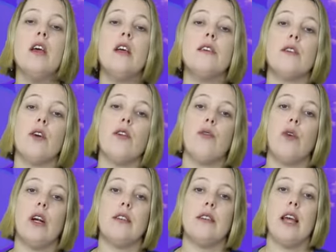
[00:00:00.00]
So
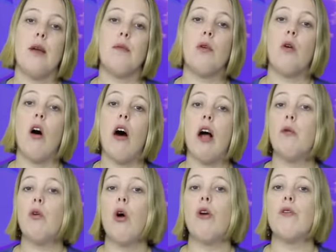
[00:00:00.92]
for example, I
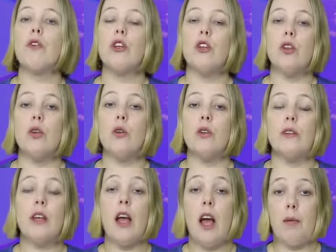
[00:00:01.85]
will often
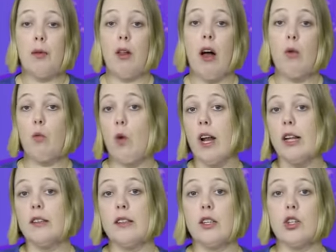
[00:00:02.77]
use apply one
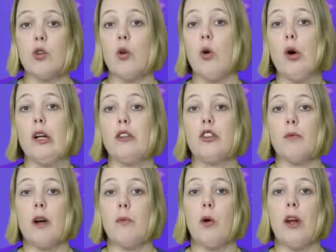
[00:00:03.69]
essential oil to
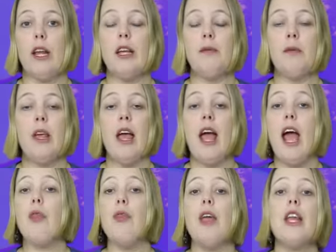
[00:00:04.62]
my body
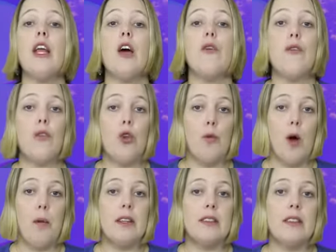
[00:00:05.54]
and then a few
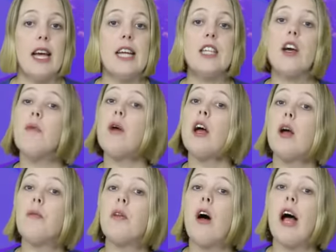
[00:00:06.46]
moments later I
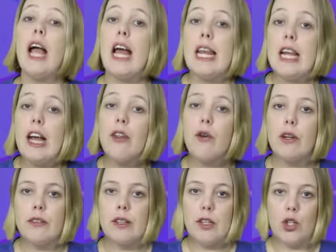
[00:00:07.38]
might apply another
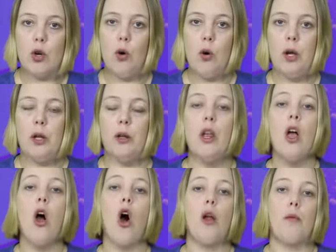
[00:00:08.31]
essential oil
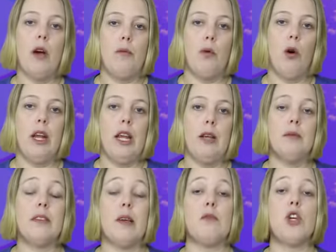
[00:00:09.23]
on my body.
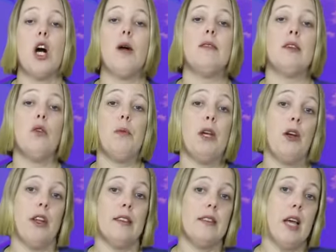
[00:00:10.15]
Sometimes it will be
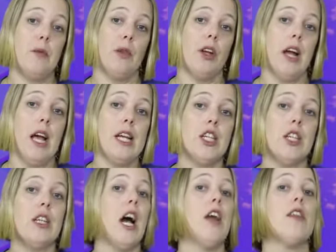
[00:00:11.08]
on the same
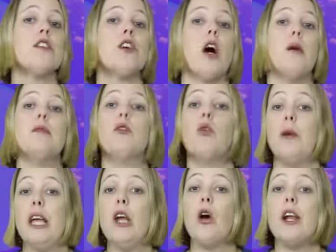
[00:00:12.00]
location, other times it will
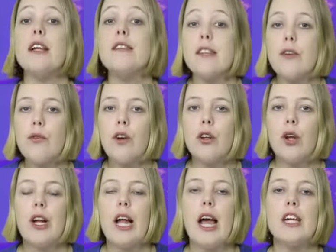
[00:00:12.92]
be on a different
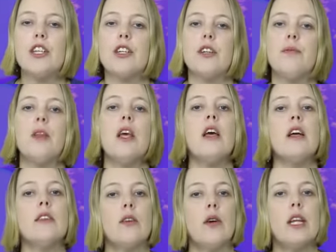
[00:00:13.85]
location.
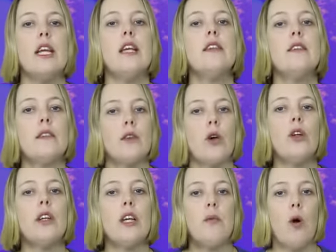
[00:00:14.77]
So it is
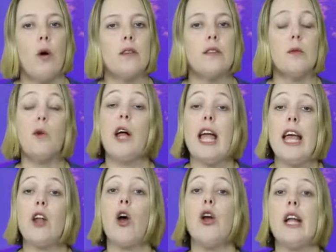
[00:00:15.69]
certainly possible
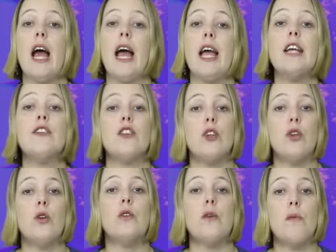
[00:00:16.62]
and okay to
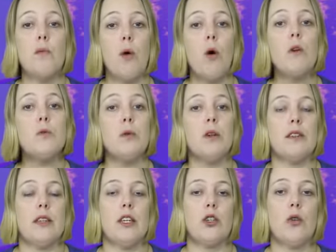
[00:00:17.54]
use multiple
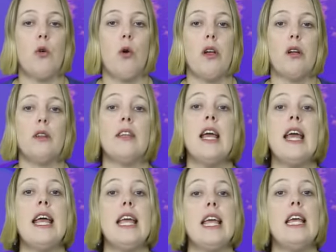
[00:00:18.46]
essential oils
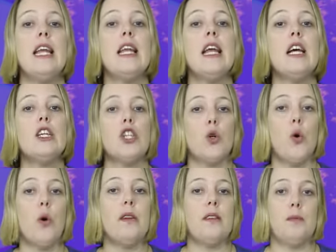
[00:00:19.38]
in a
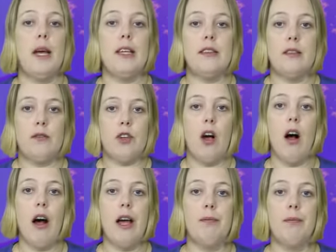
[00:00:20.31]
short space of
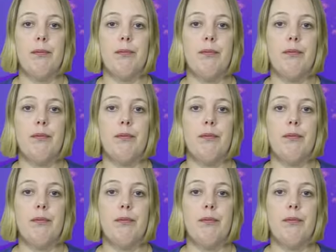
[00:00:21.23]
time.